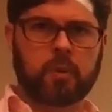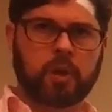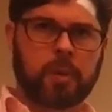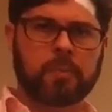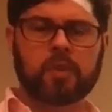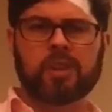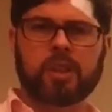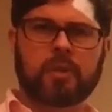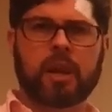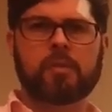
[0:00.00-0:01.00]
Okay? So you
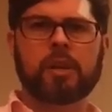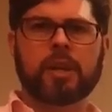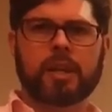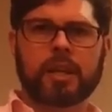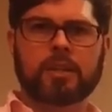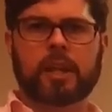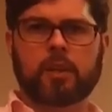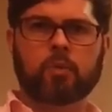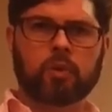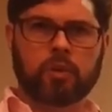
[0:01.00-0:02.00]
never have an
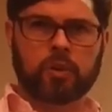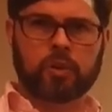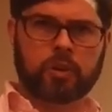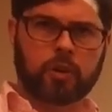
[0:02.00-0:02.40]
exact one or the other.